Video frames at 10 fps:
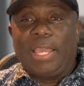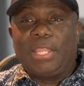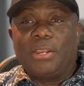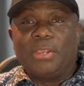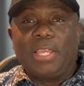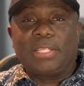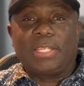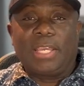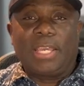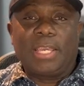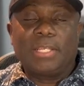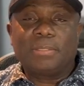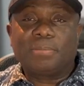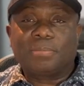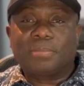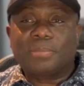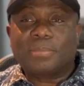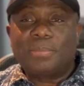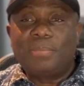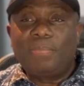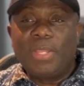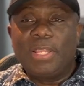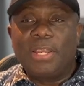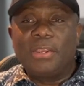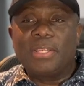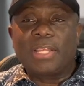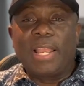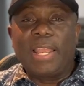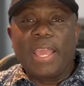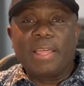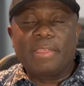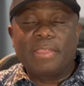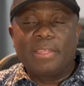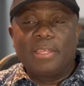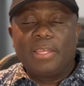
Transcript: There is a there is a length